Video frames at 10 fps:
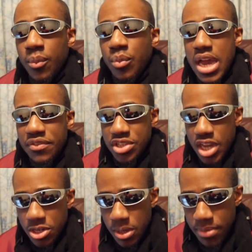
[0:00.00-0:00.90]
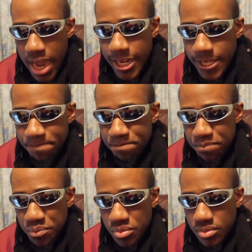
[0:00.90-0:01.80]
We have Sadio Mane.
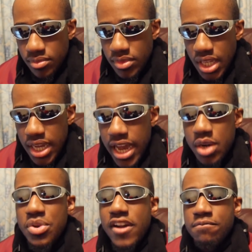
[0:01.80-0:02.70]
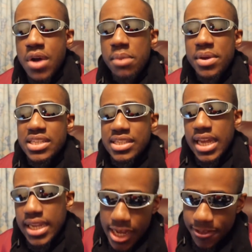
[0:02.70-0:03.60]
And we have Mohamed
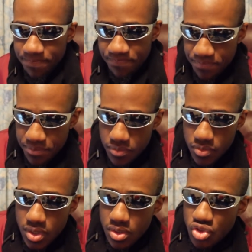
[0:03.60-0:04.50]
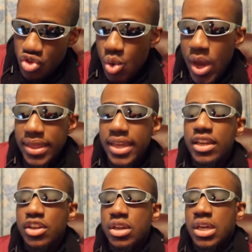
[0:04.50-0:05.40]
Salah. So, I
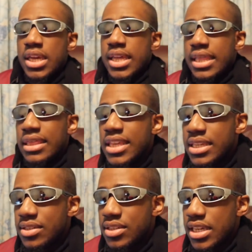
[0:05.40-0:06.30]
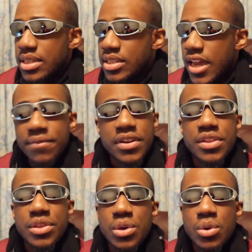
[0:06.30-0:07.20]
think this is definitely
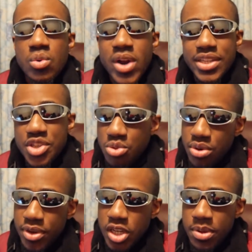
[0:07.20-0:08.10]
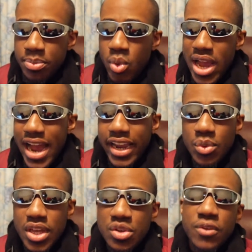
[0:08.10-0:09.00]
the right three. Because people were
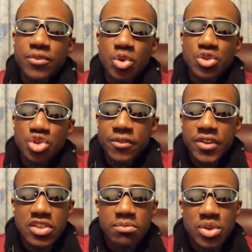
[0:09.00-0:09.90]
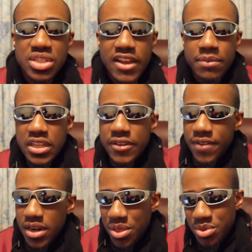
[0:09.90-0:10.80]
arguing that, you know, should Victor Moses have been in the
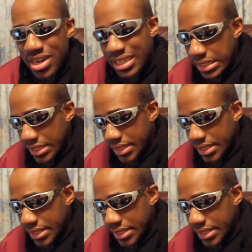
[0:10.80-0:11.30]
final three?